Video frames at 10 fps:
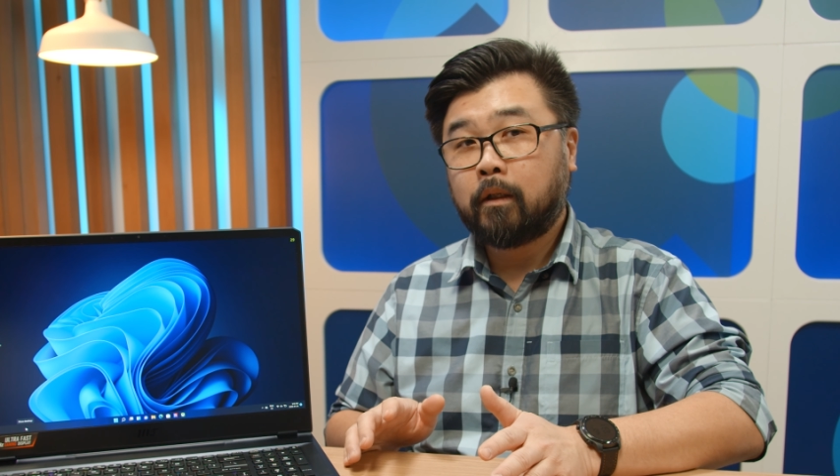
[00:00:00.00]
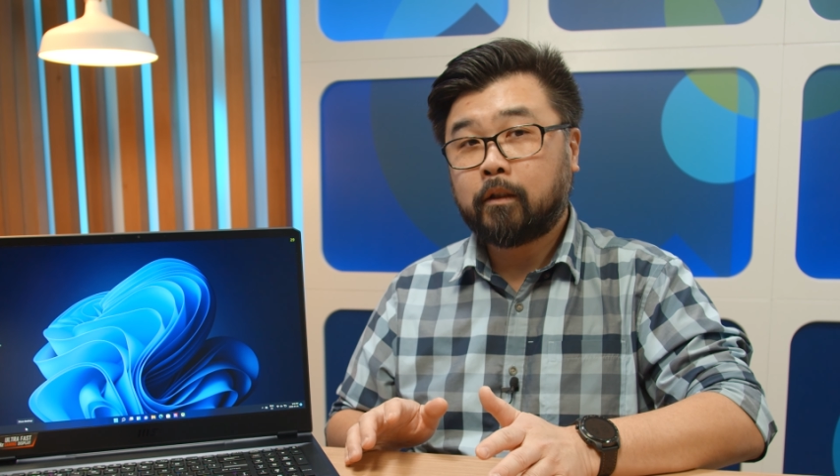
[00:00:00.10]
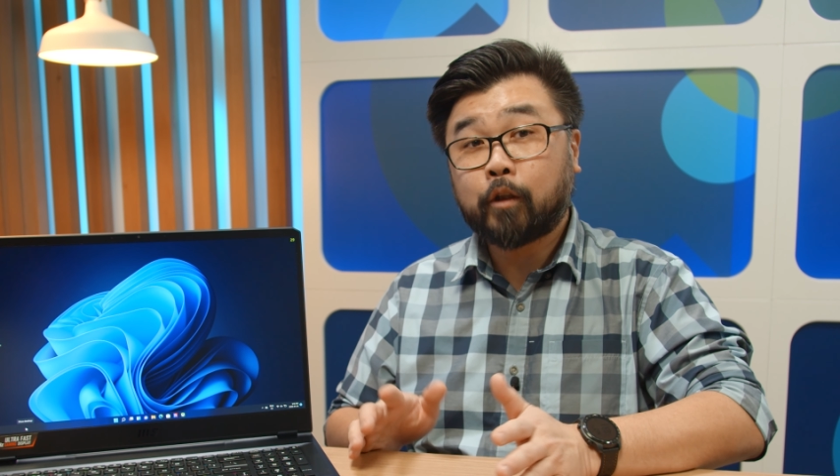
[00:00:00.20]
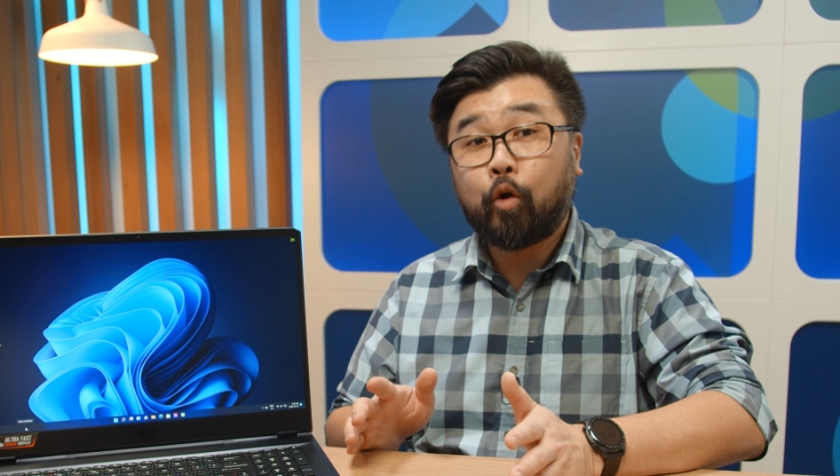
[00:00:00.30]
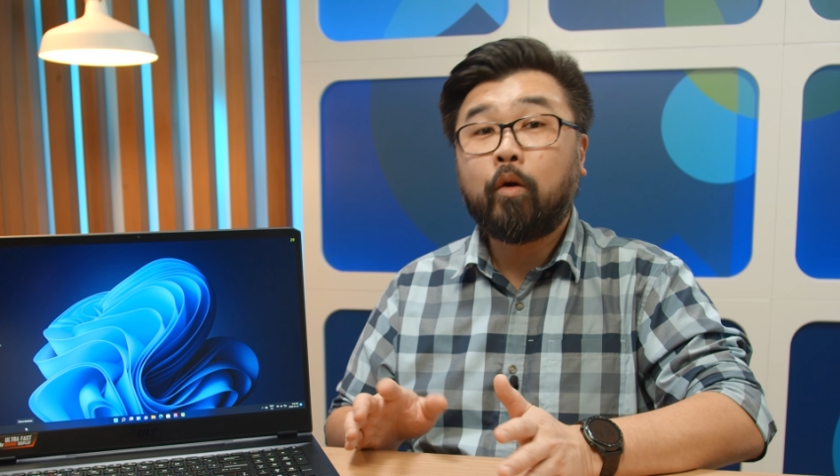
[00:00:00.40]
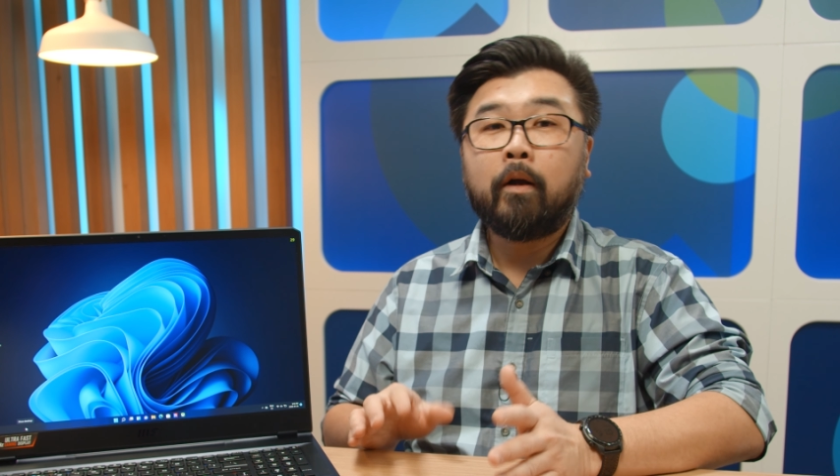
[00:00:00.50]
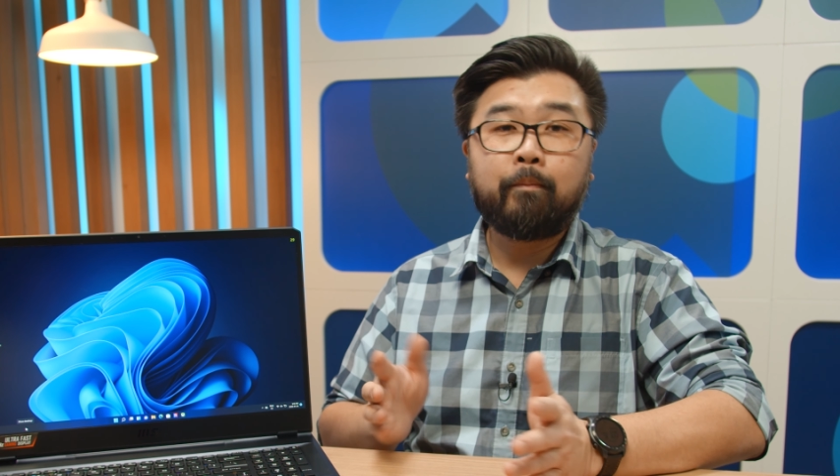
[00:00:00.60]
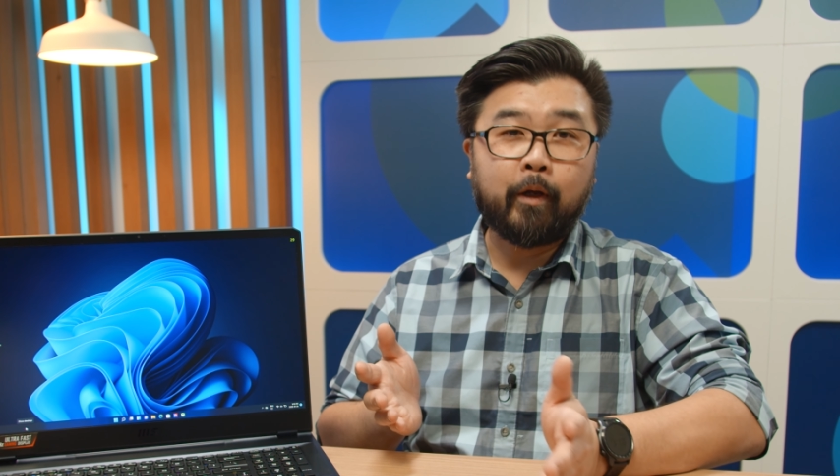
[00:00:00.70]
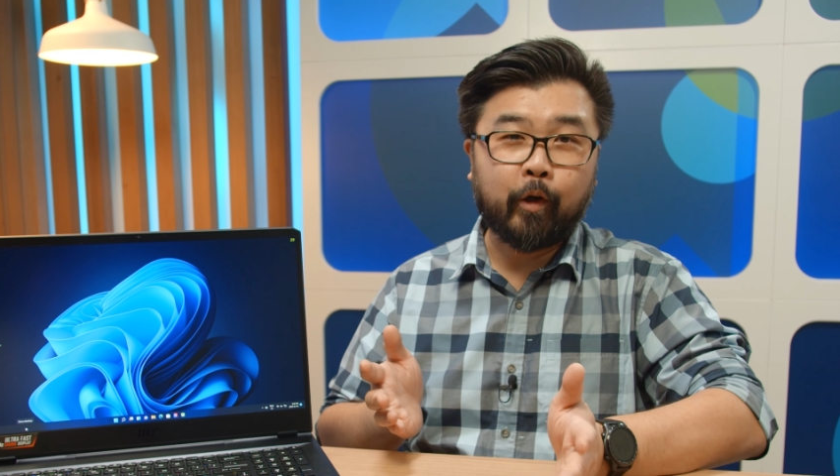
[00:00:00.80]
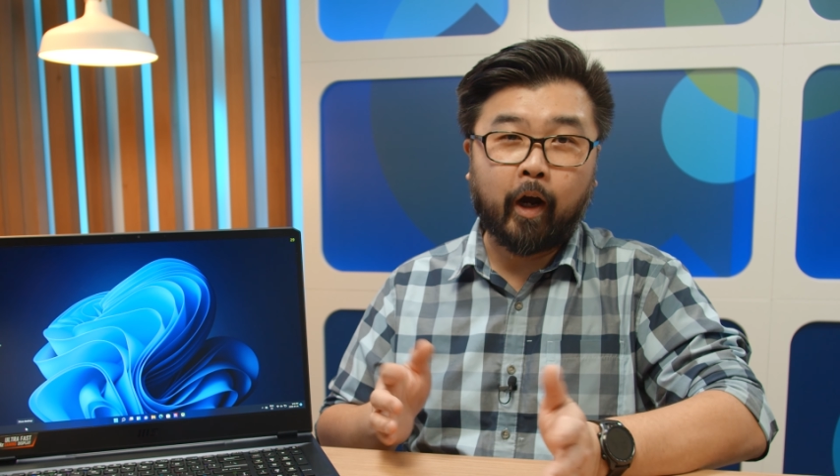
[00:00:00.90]
So
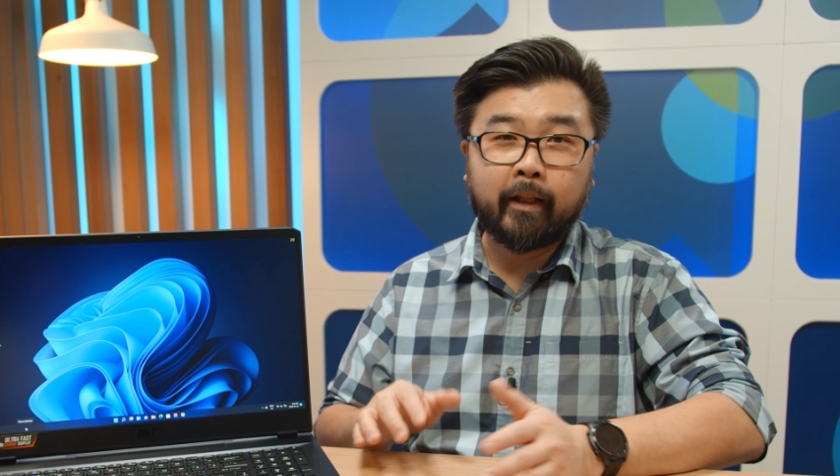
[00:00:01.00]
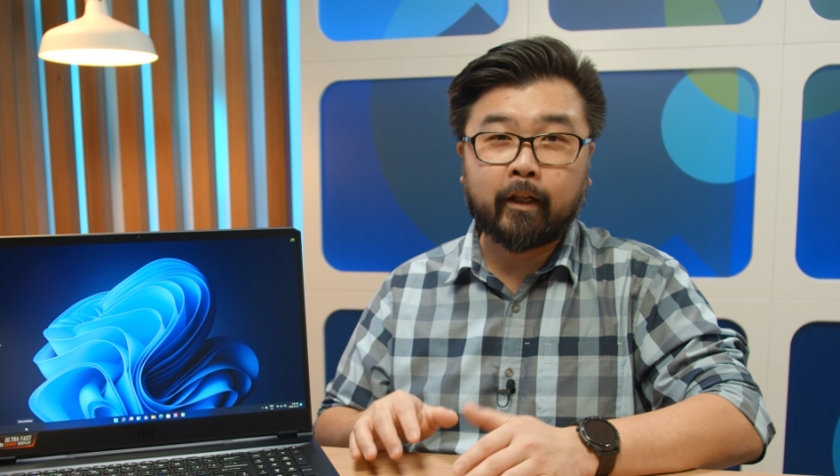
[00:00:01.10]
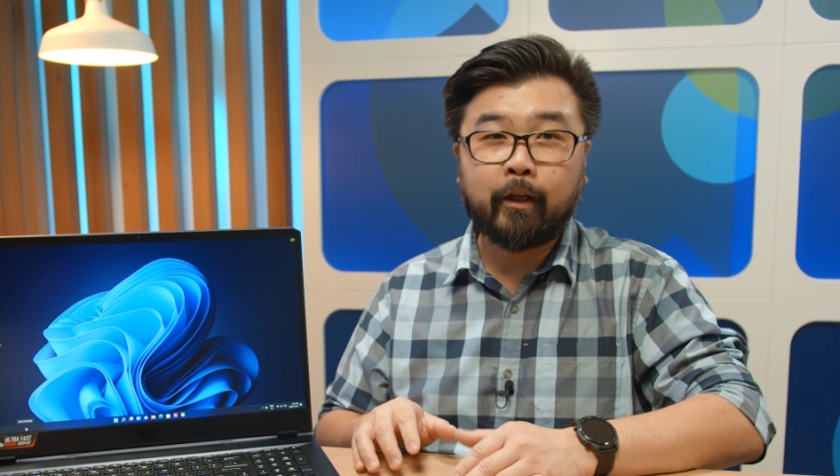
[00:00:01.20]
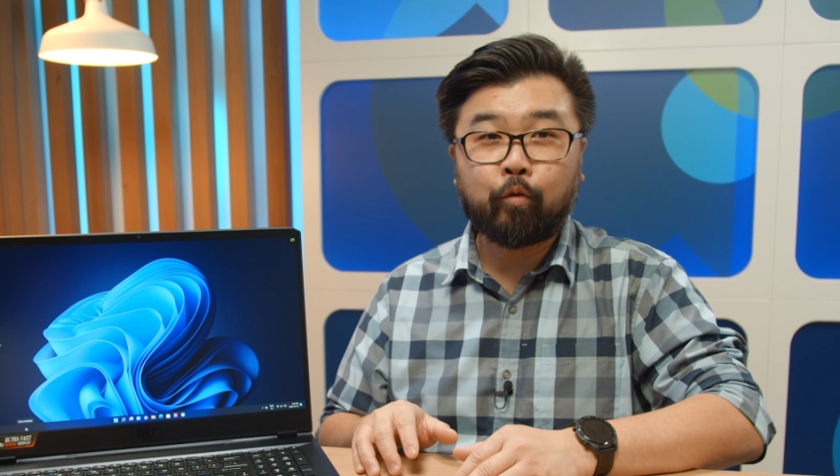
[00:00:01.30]
periodically